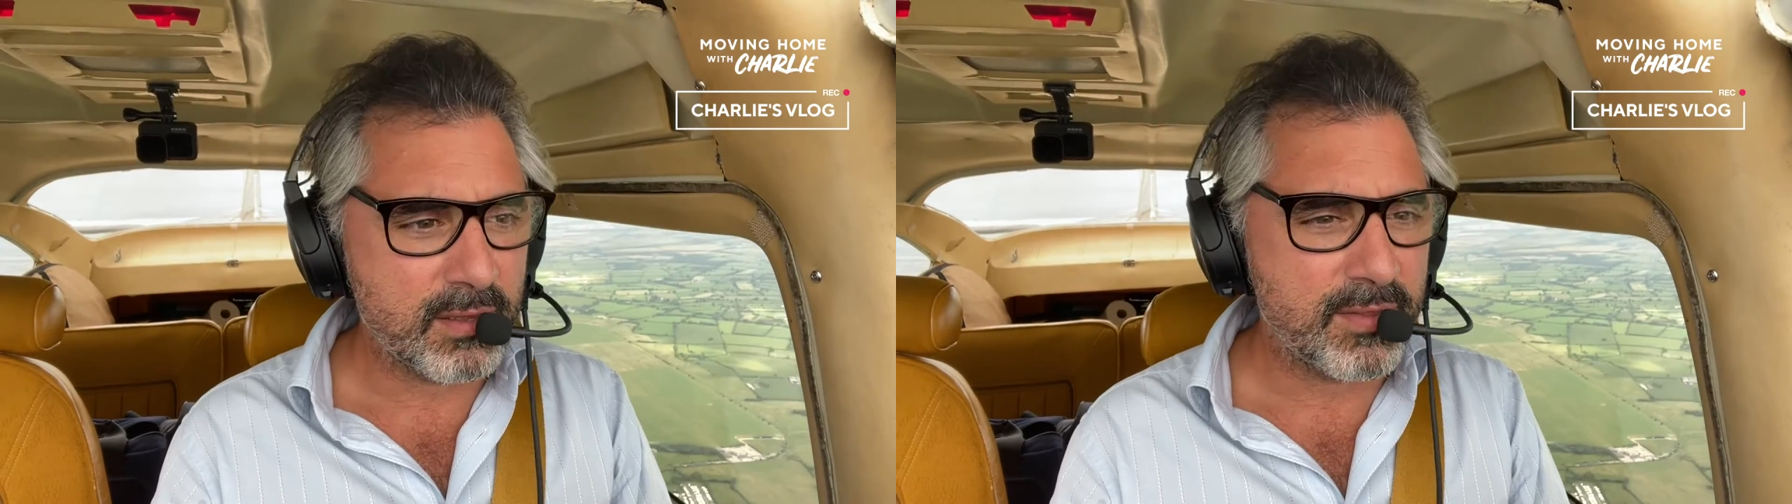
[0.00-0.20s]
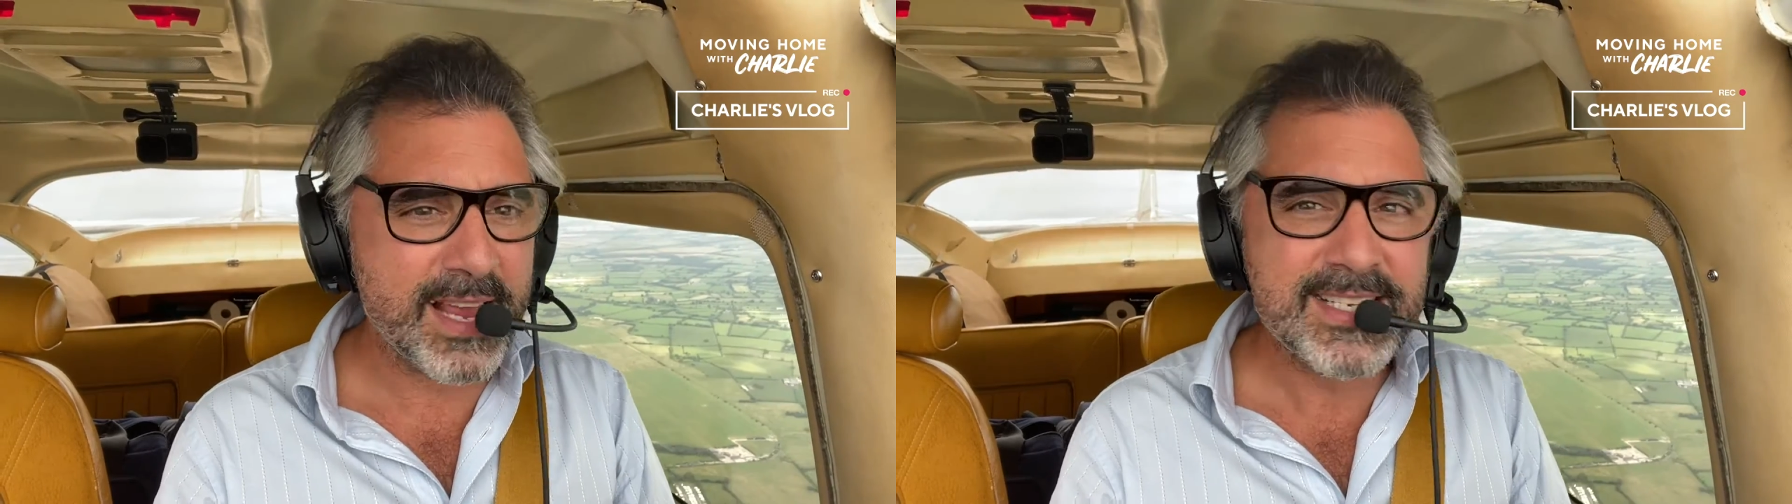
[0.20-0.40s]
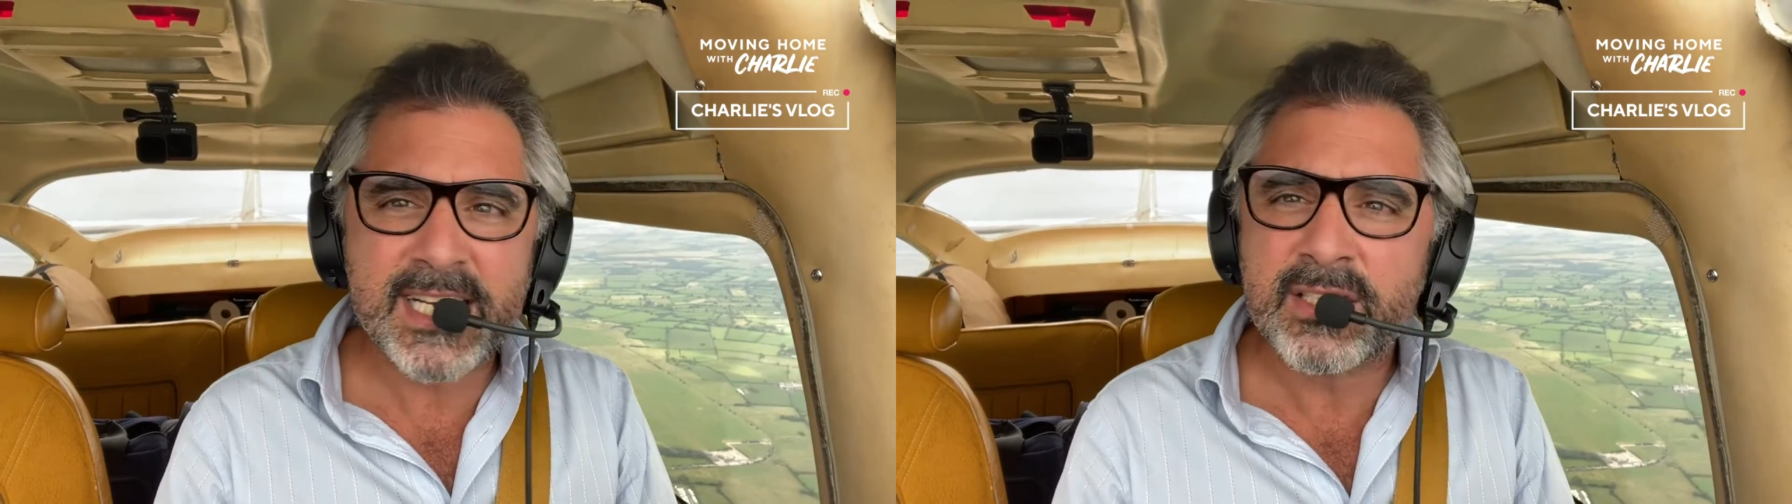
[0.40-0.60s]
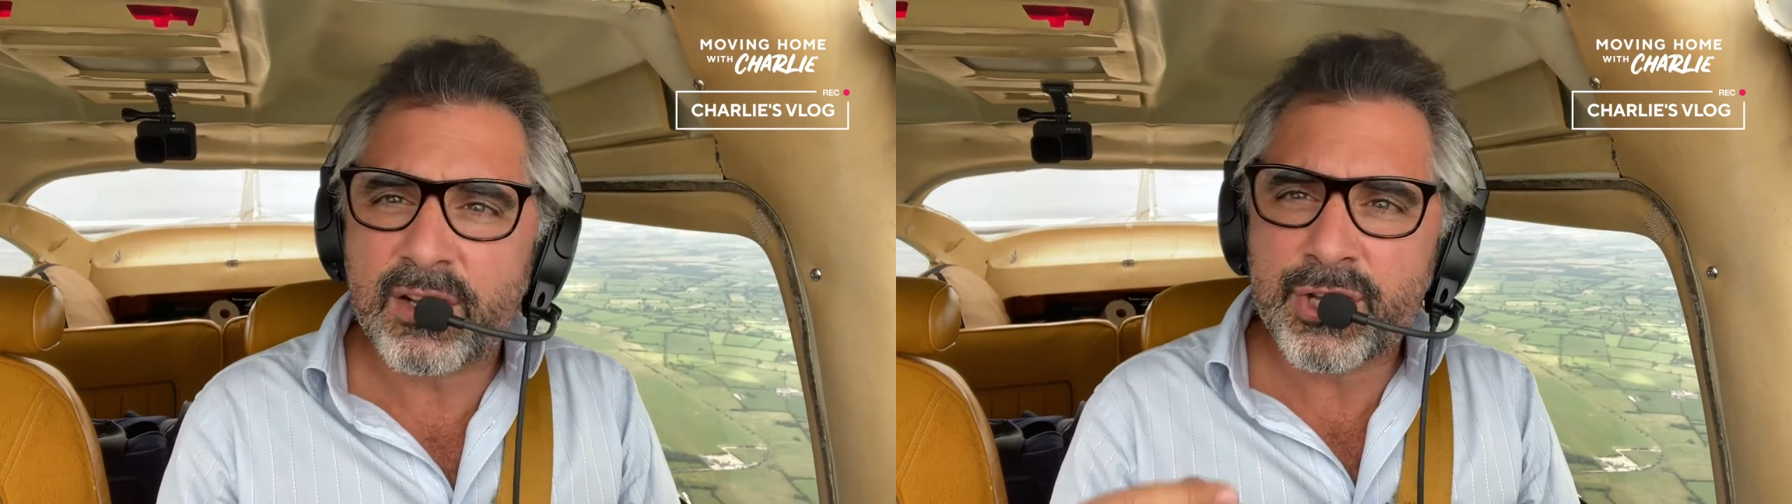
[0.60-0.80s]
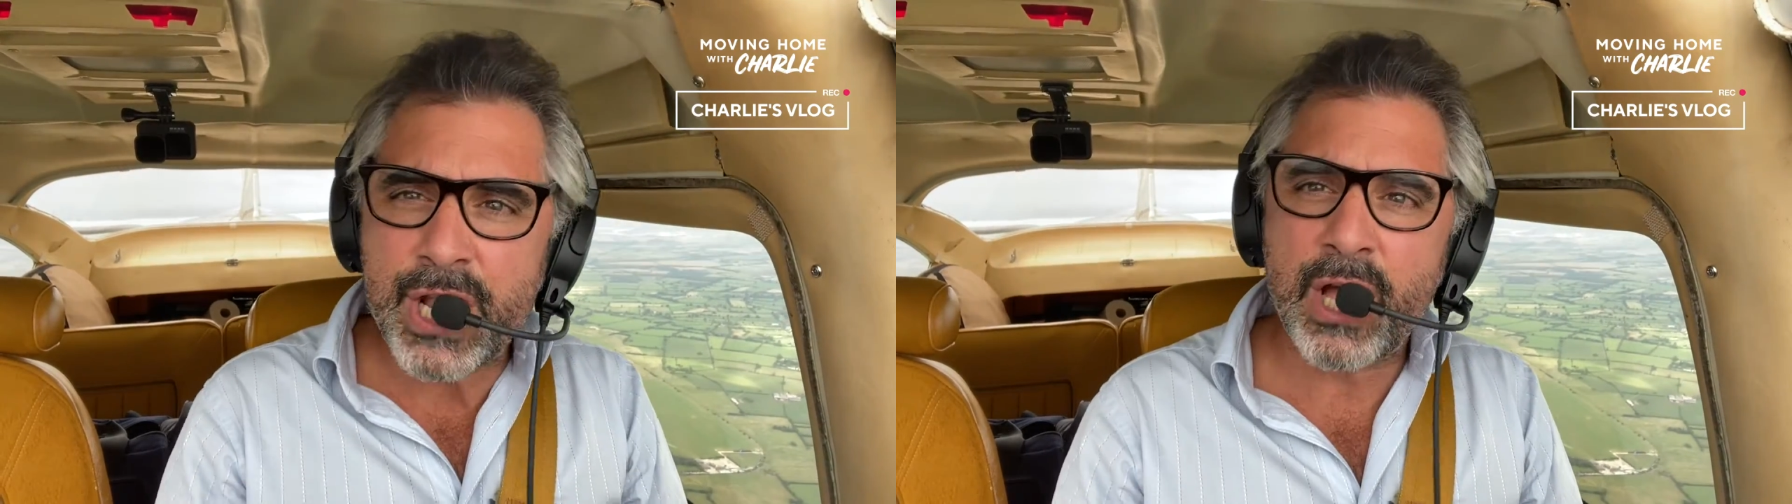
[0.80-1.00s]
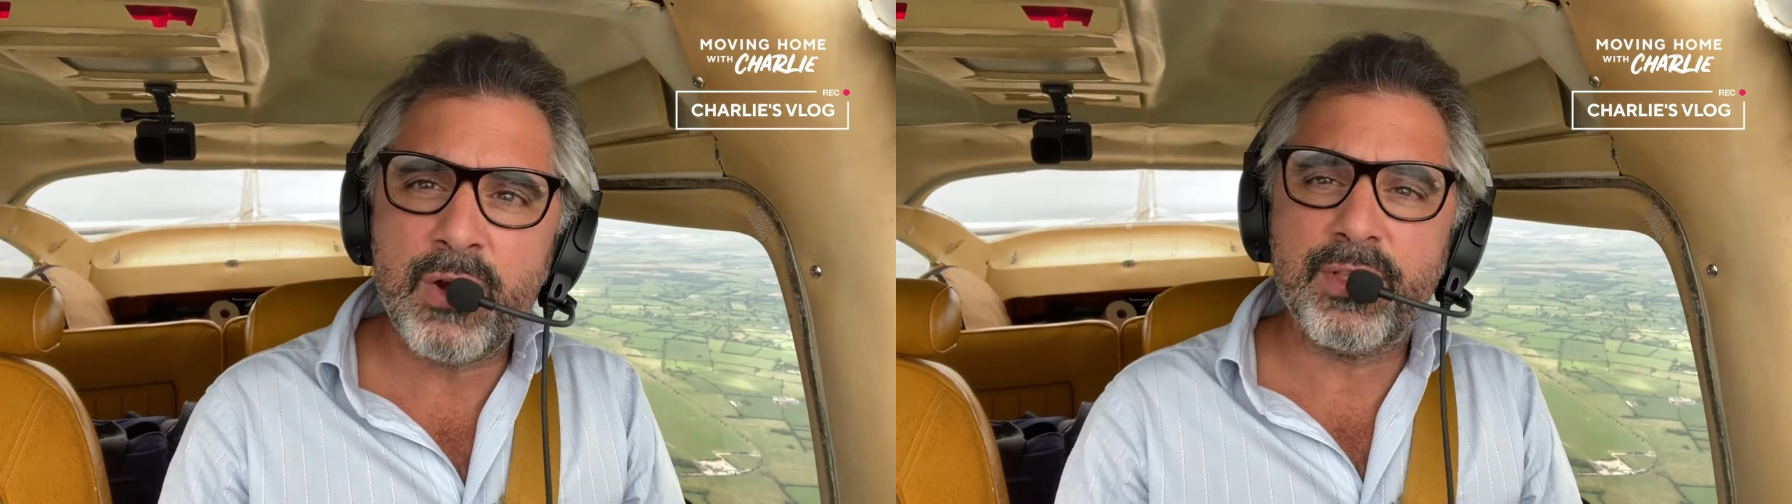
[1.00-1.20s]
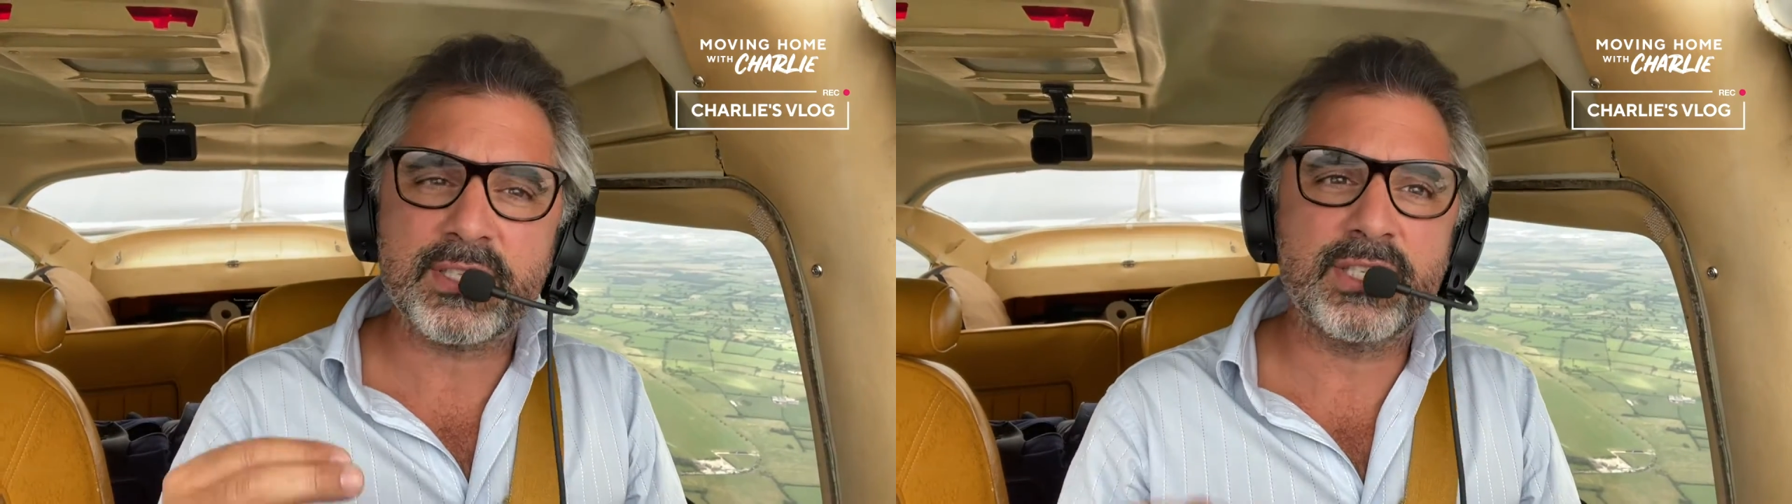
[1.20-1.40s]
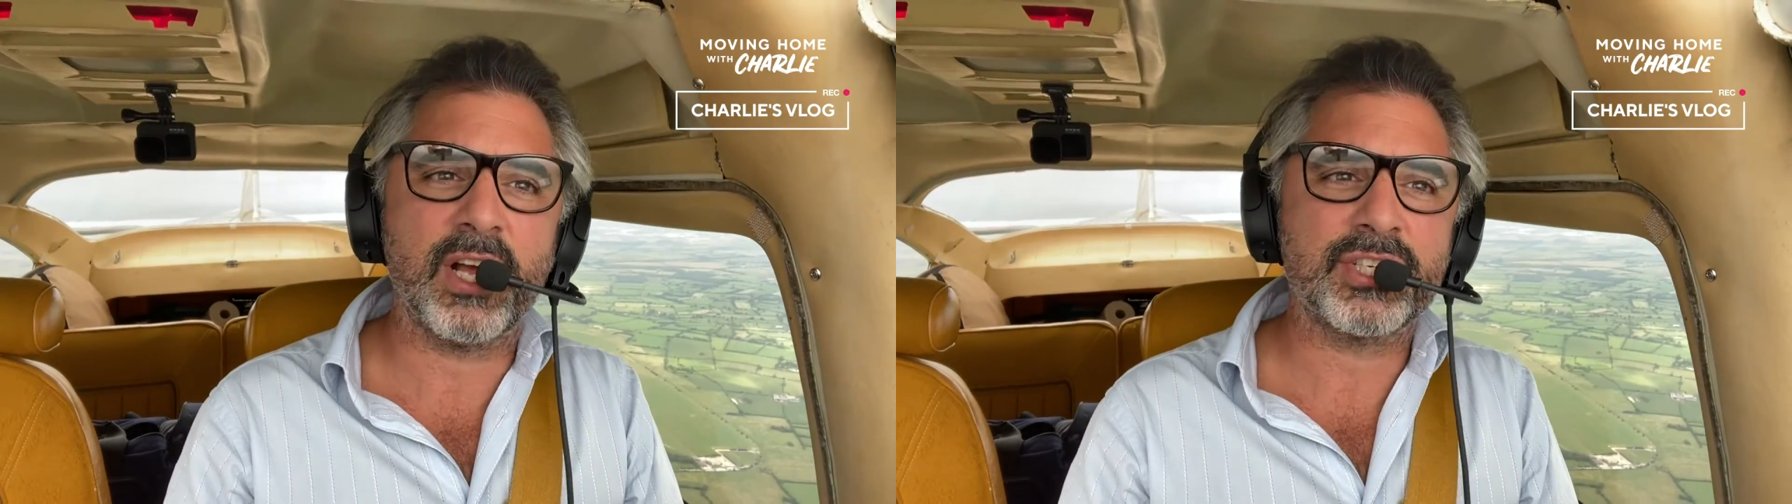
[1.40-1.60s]
They didn't know that
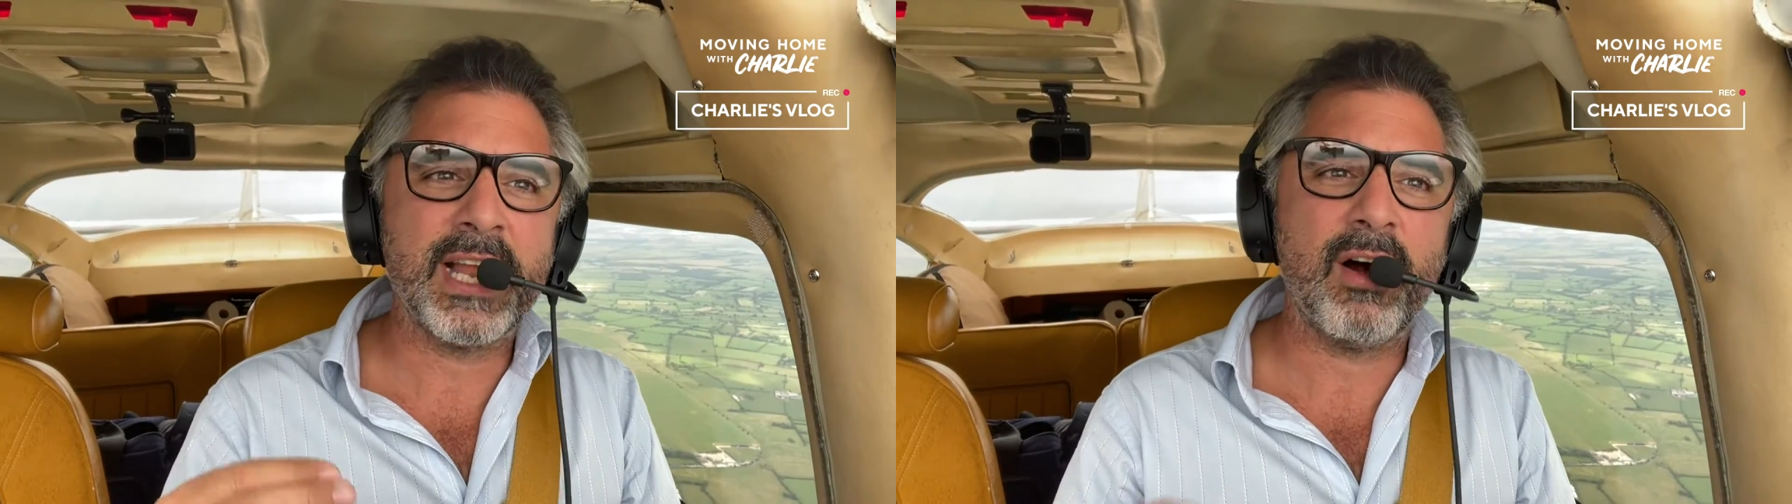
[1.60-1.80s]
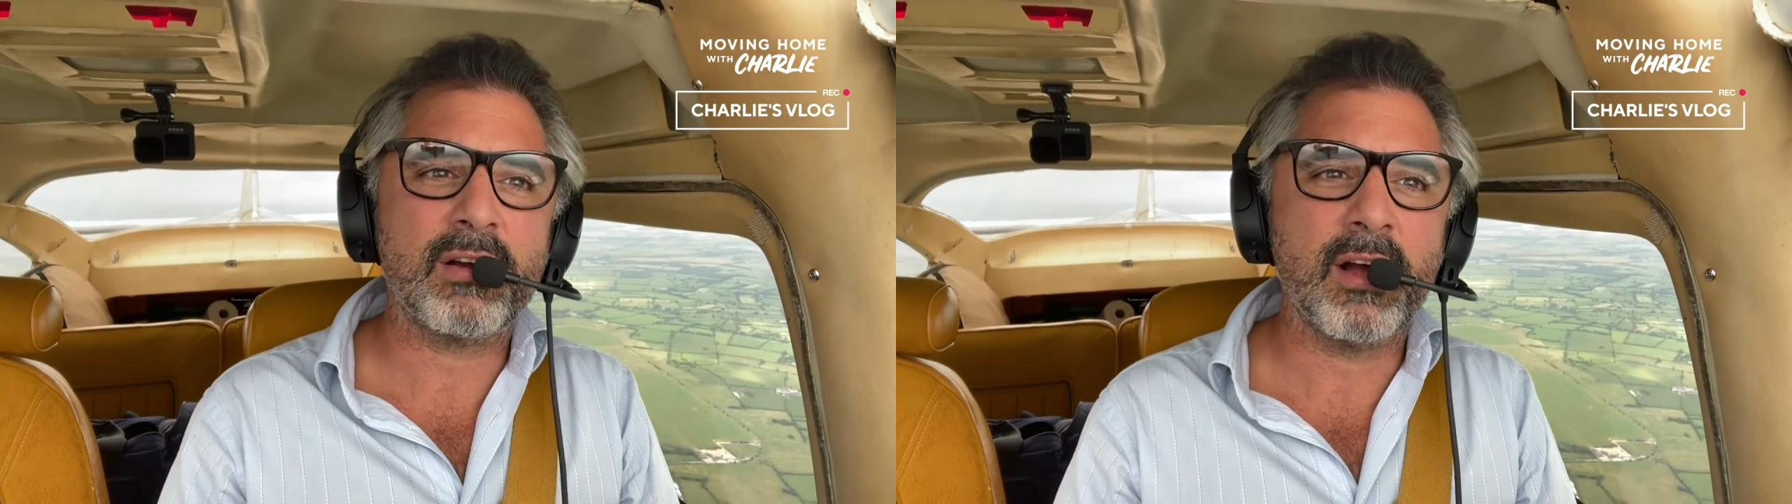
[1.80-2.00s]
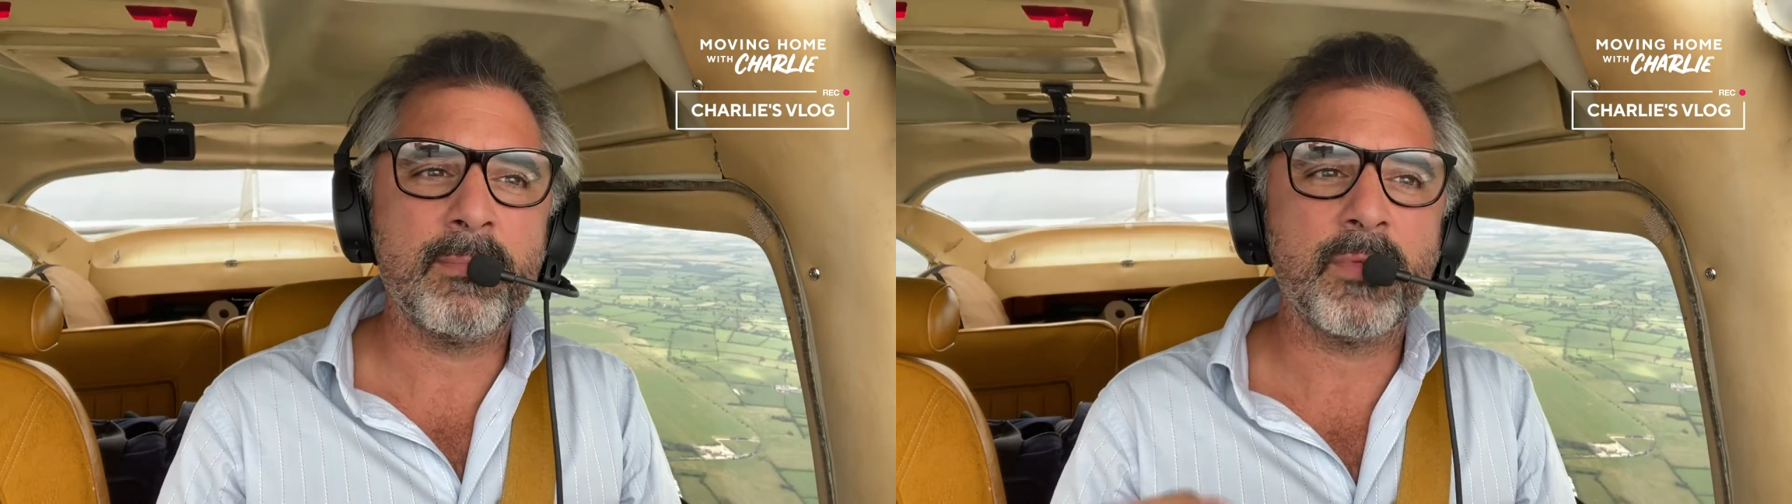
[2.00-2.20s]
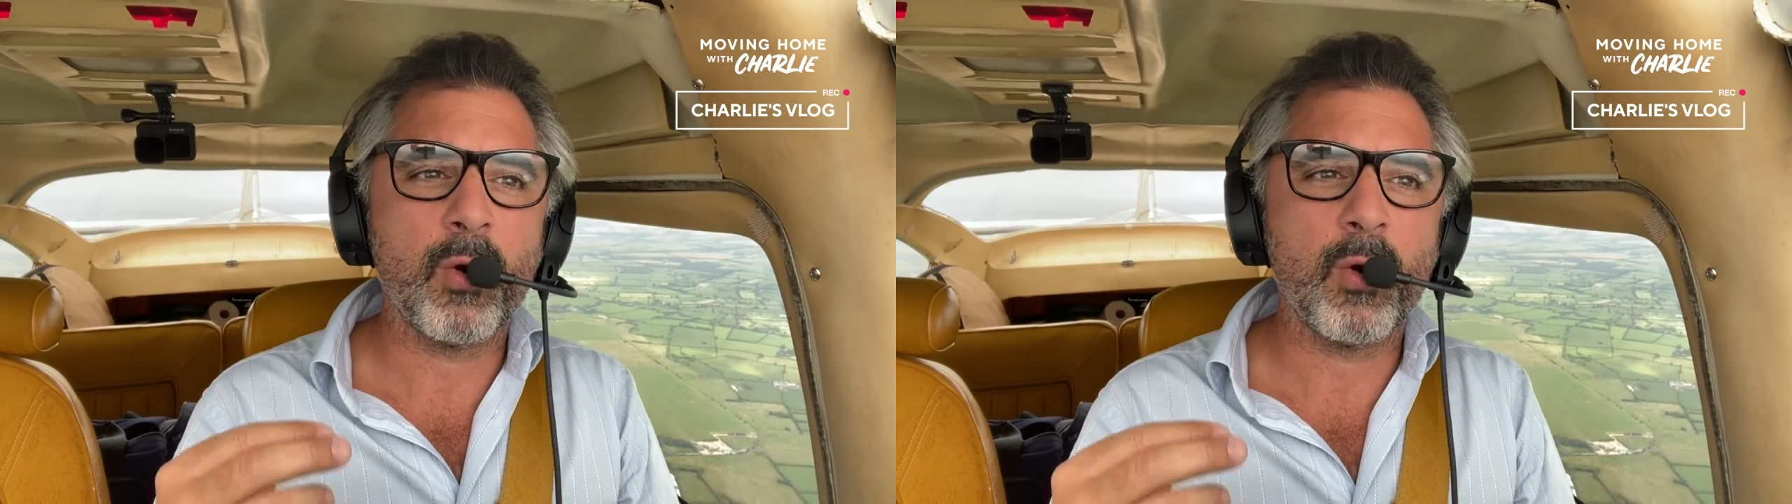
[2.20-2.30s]
such an outcome